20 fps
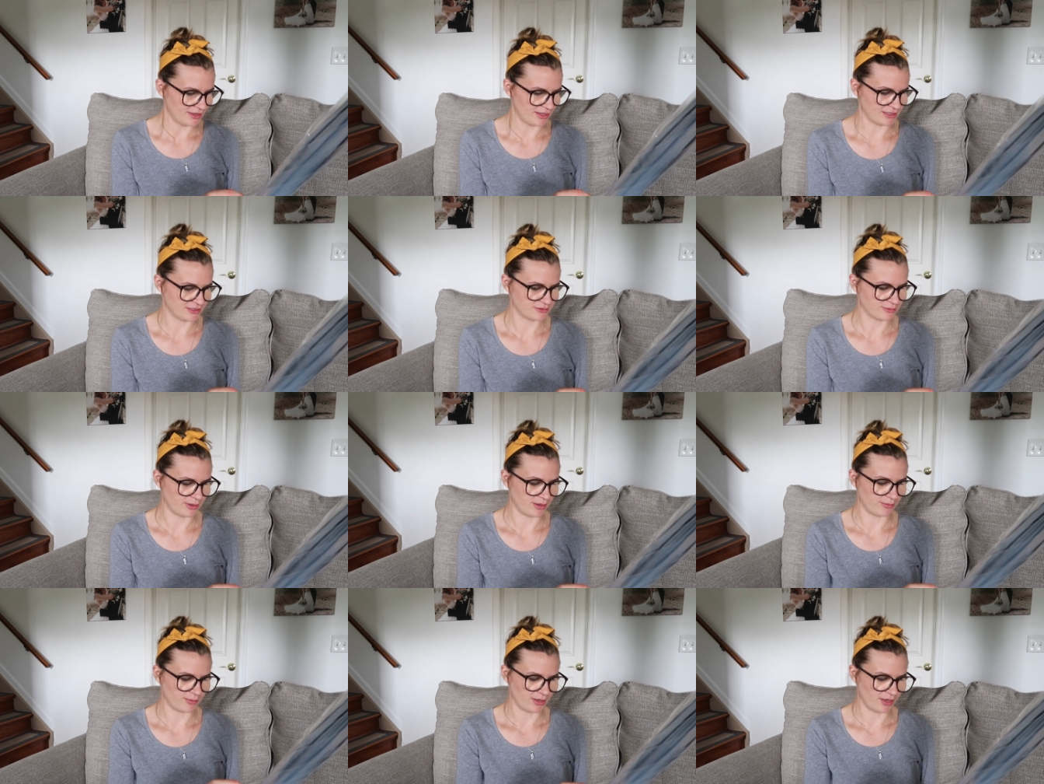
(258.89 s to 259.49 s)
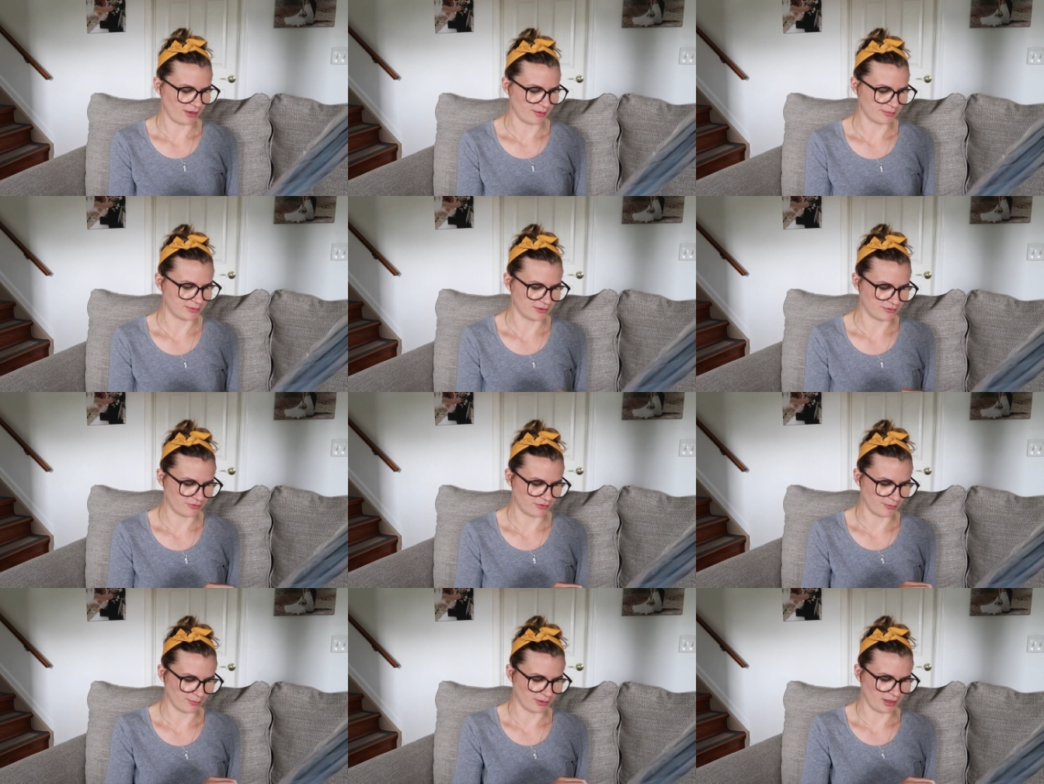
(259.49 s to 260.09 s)
That's why we opted
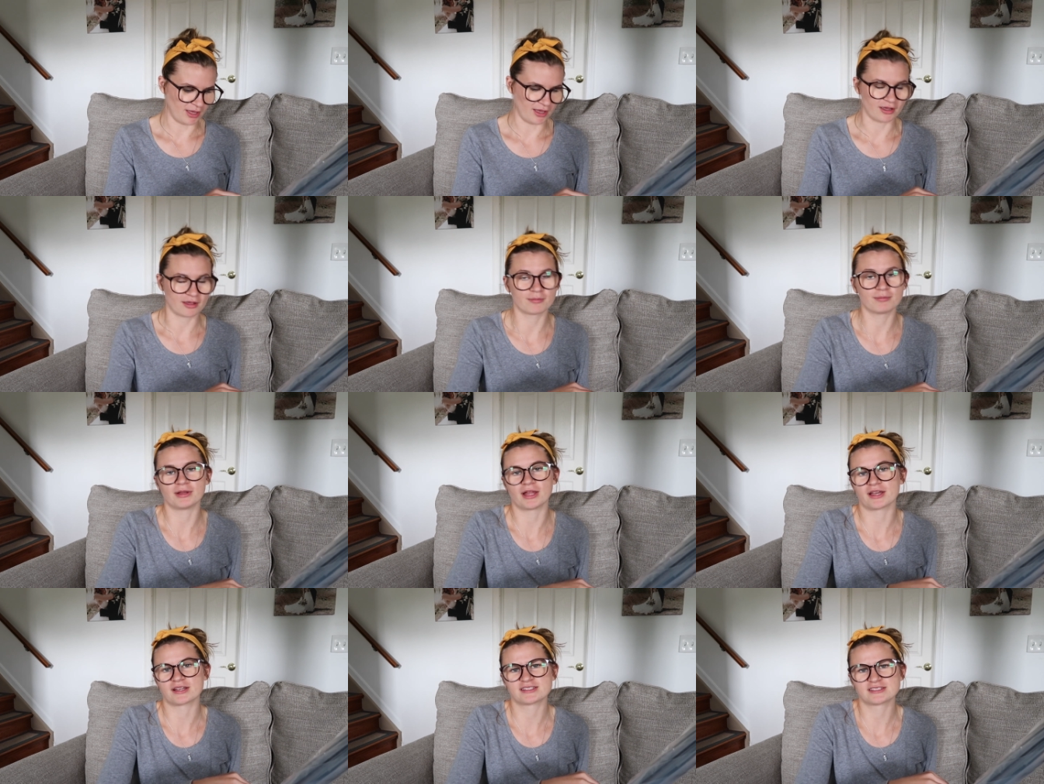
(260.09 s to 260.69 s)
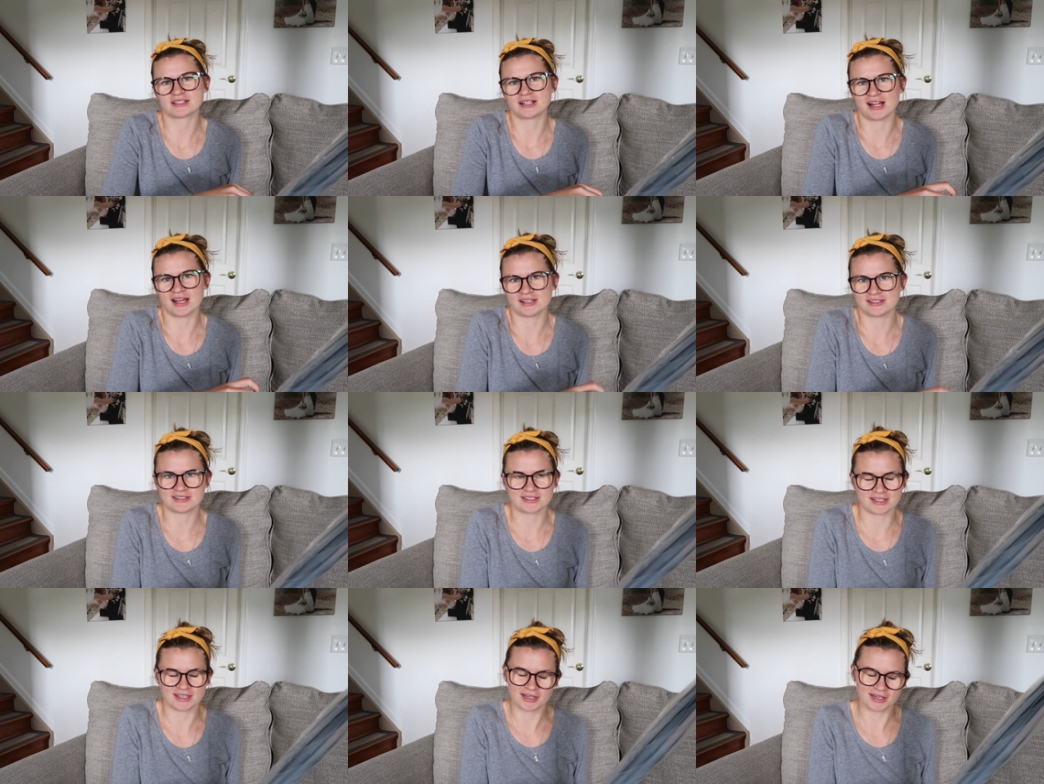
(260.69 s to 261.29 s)
for black. Black's
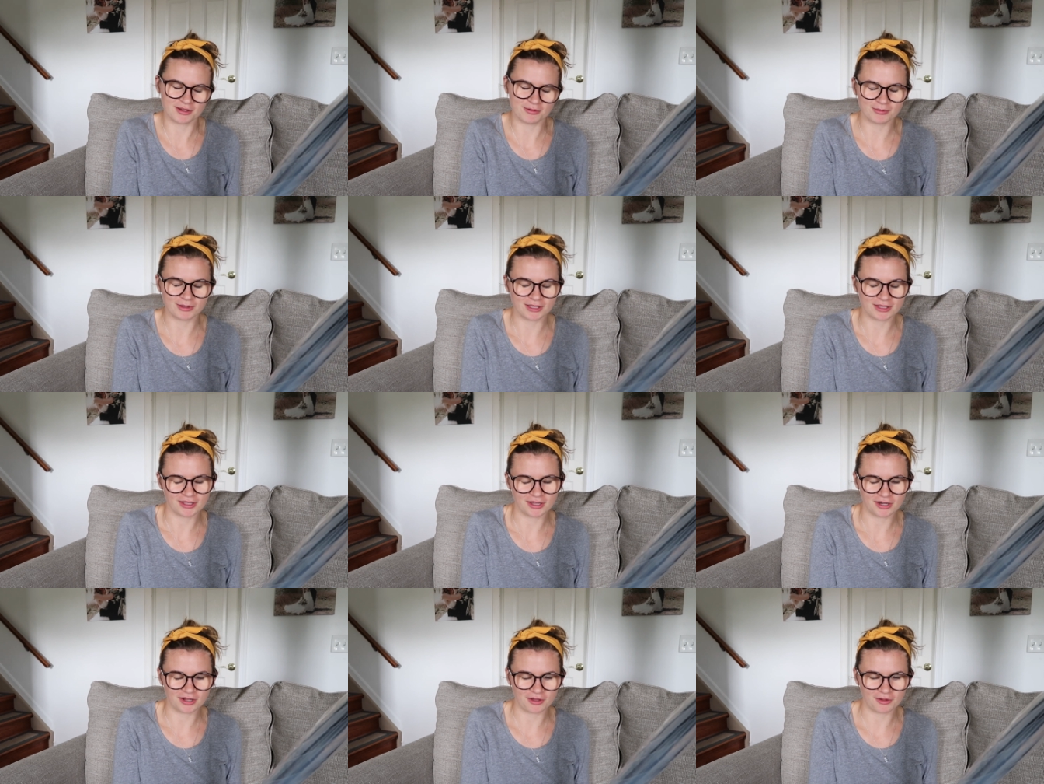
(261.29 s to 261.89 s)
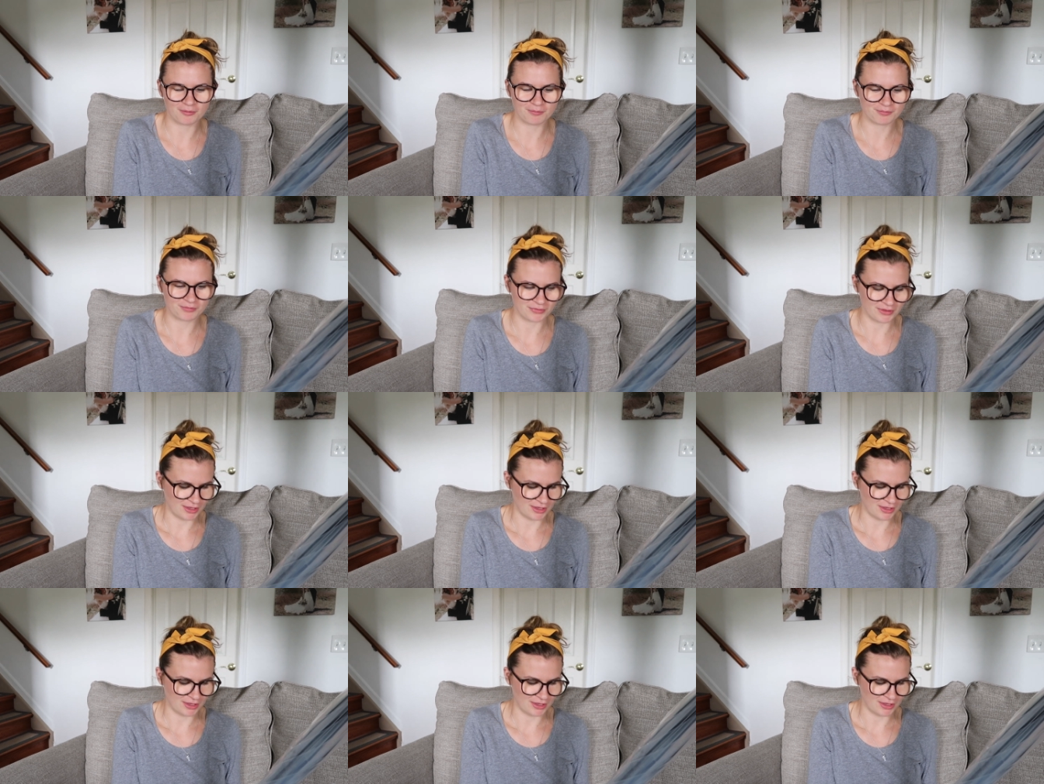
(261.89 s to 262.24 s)
classy anyway, you know?